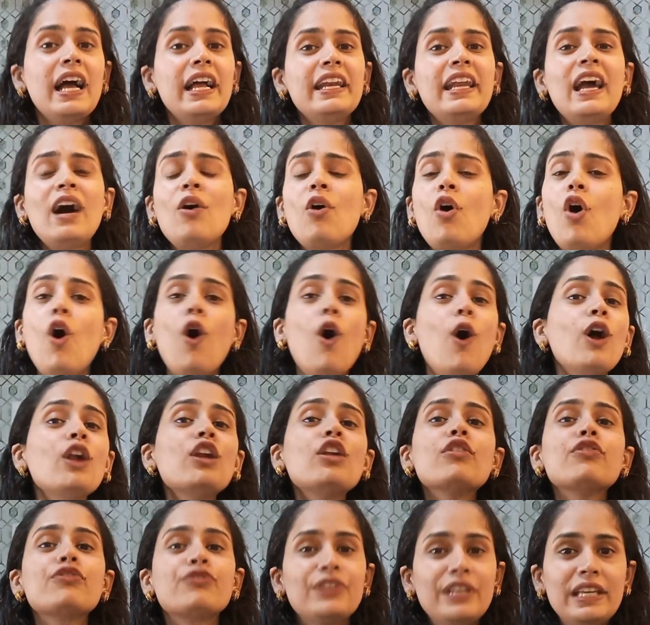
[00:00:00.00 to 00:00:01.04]
Now,
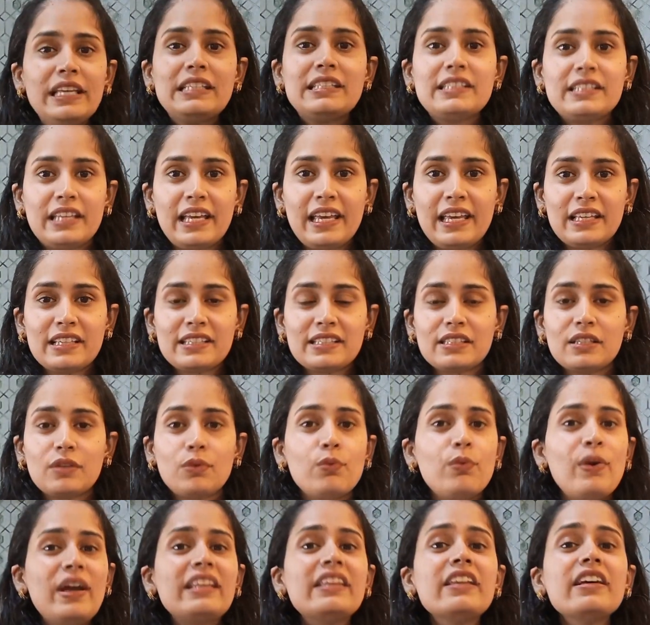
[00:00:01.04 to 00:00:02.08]
all of these things,
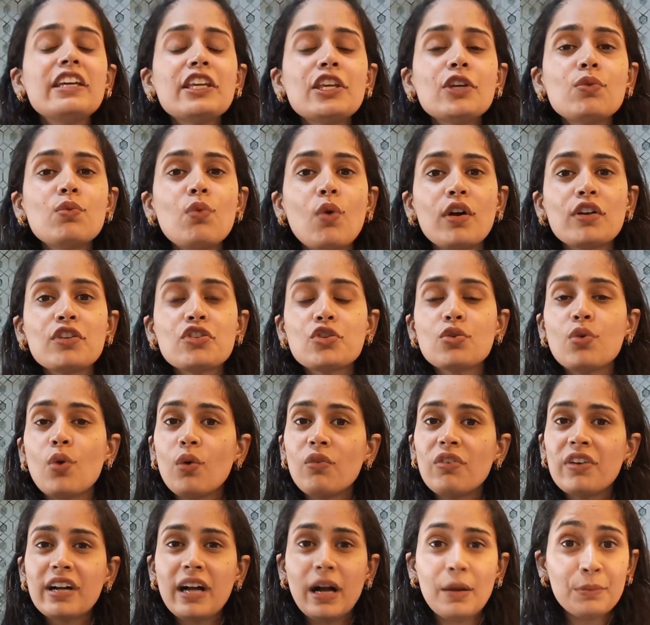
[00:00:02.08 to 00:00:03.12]
whether you want to
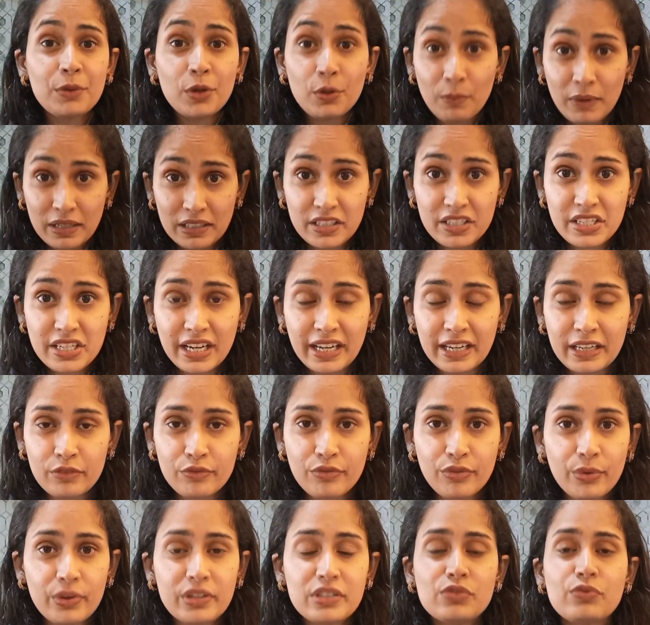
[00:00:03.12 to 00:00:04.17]
overcome your mother tongue
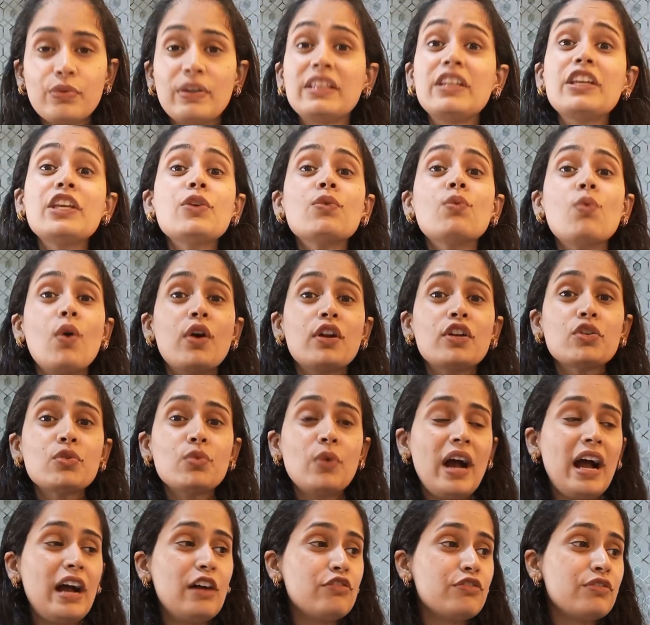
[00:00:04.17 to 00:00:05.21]
influence, whether you want
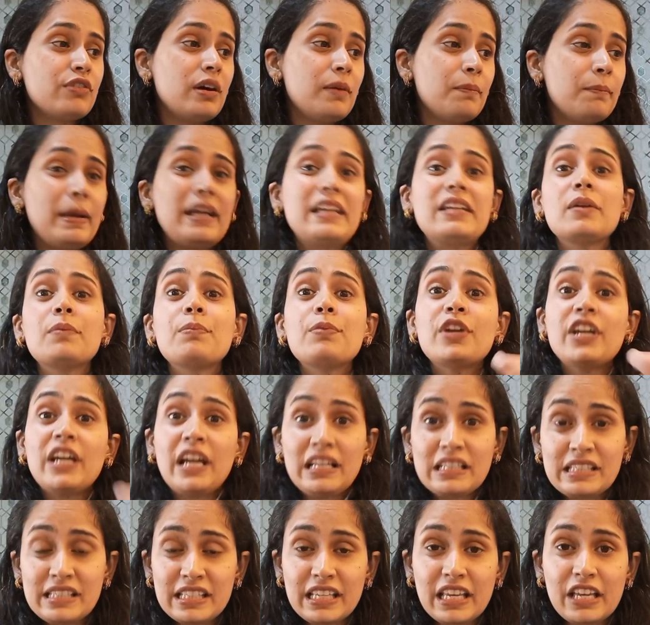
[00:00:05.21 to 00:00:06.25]
to have better
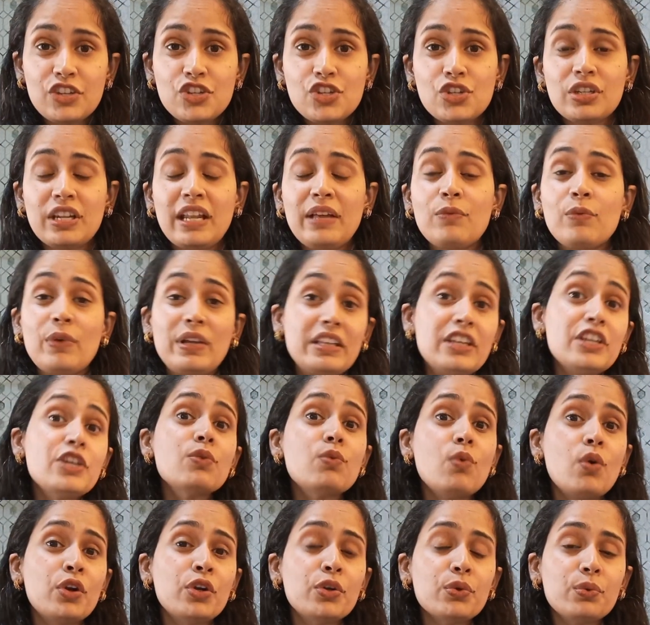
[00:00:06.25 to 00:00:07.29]
pronunciation, whether
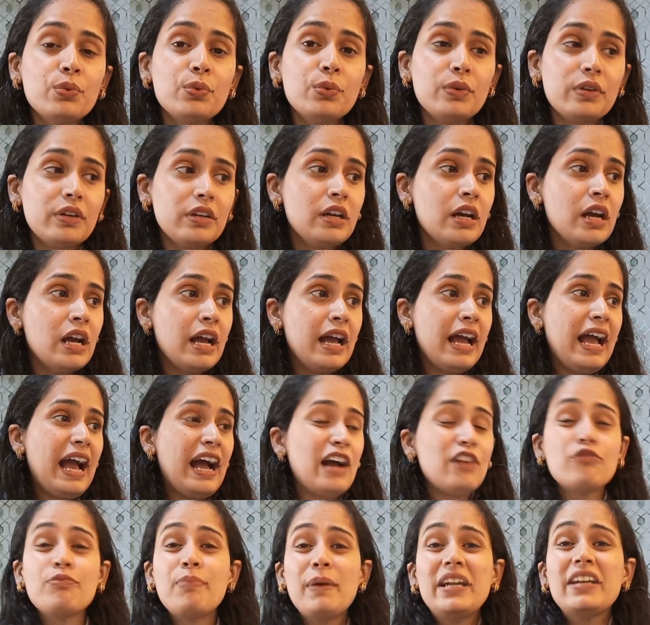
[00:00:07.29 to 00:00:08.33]
you want to
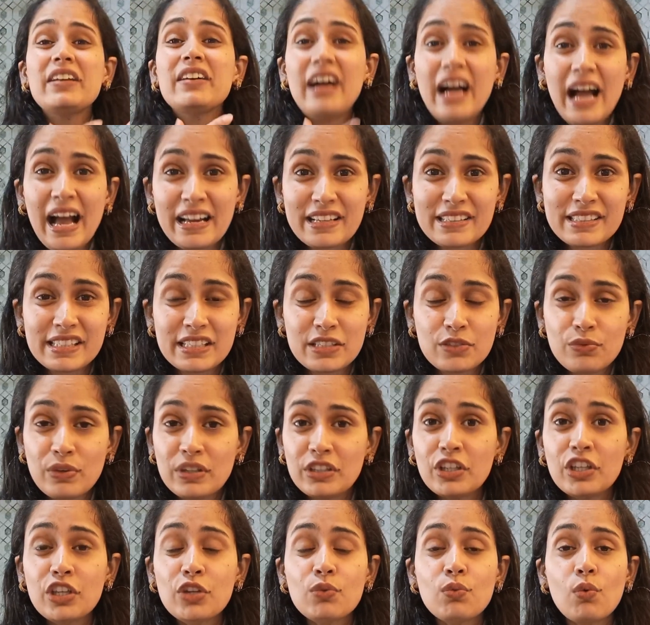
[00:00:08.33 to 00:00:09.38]
have better accent,
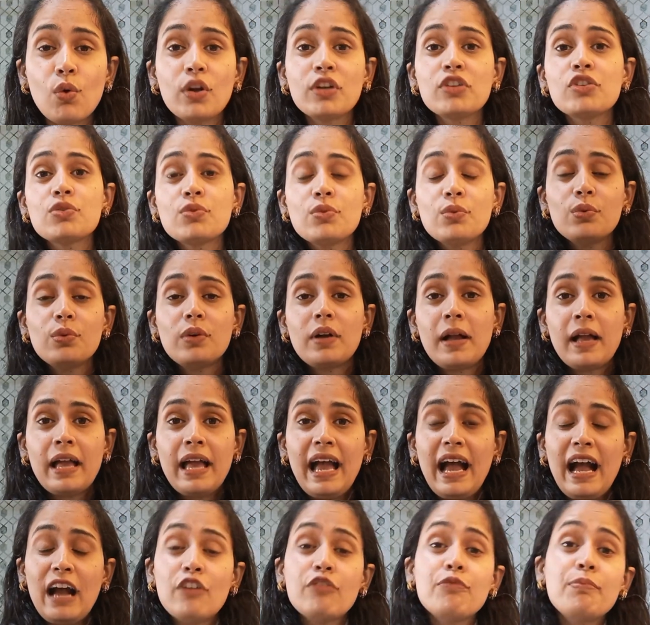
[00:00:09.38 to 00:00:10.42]
whether you want to
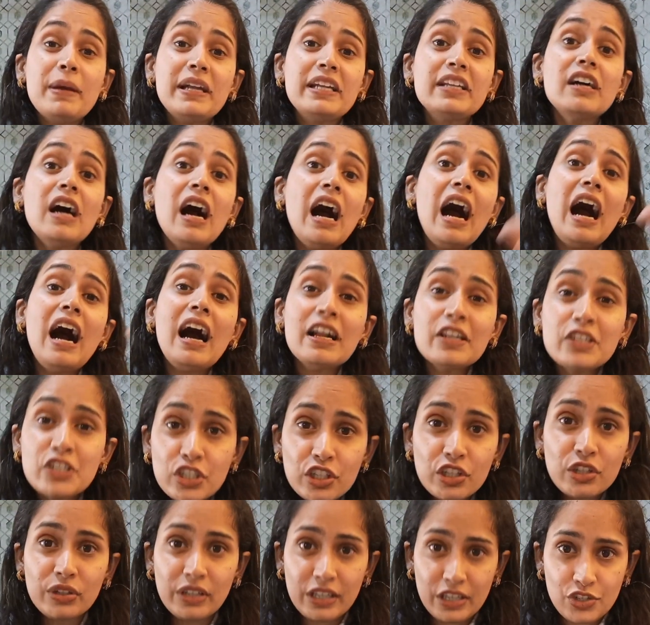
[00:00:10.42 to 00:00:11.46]
have better
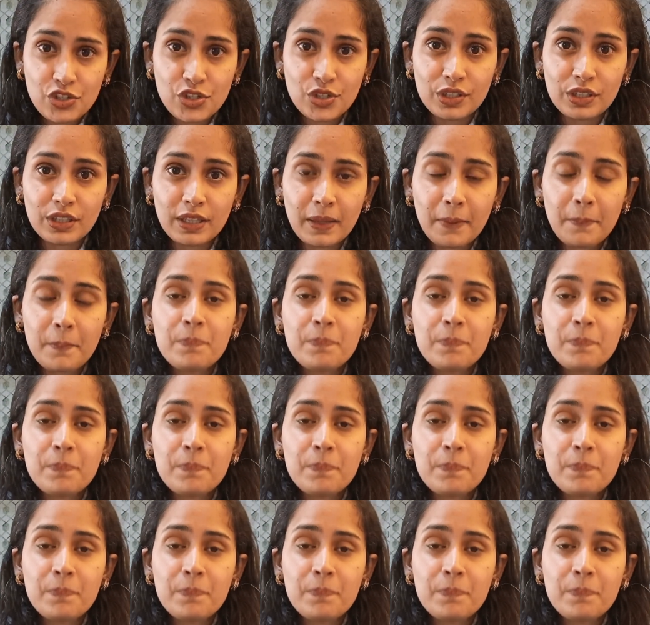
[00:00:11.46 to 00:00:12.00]
articulation,